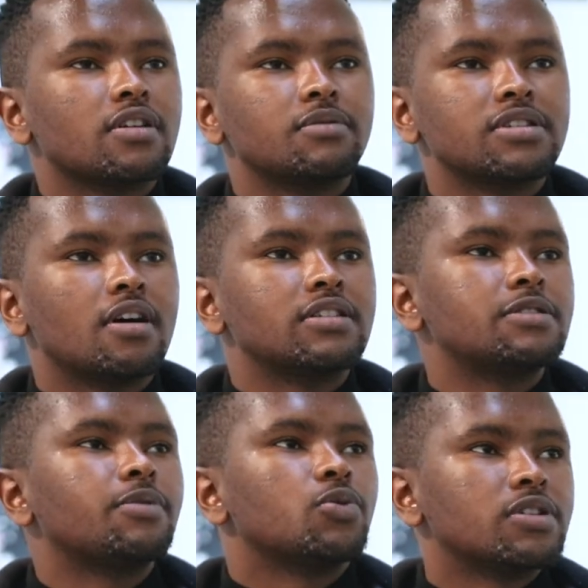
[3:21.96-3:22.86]

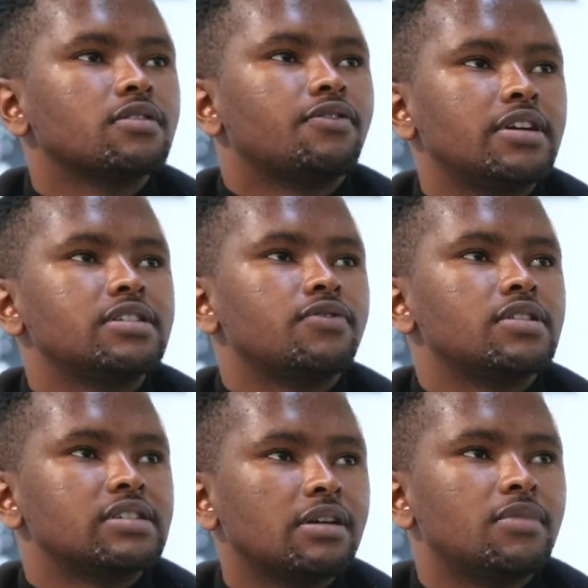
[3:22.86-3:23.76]
circumstances, but we're still fighting for
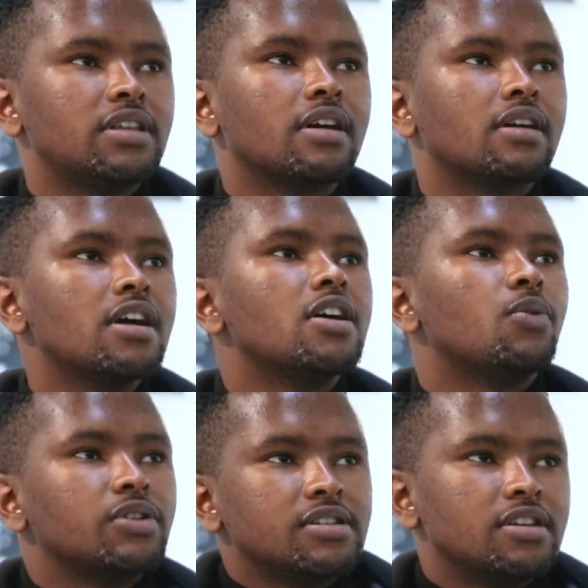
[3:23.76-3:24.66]
the same thing,
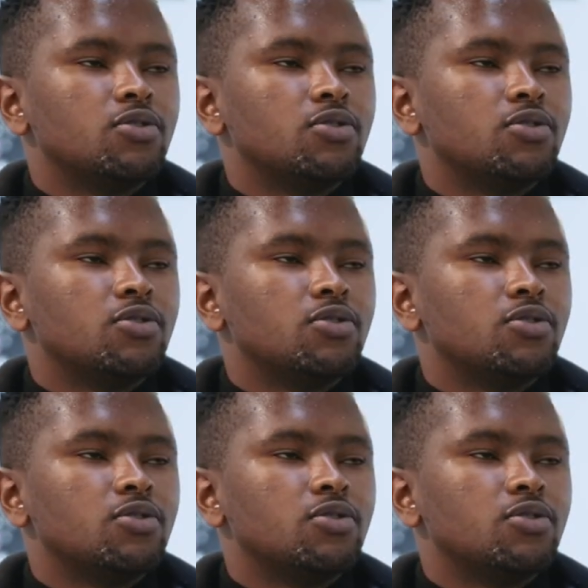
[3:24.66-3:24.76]
which is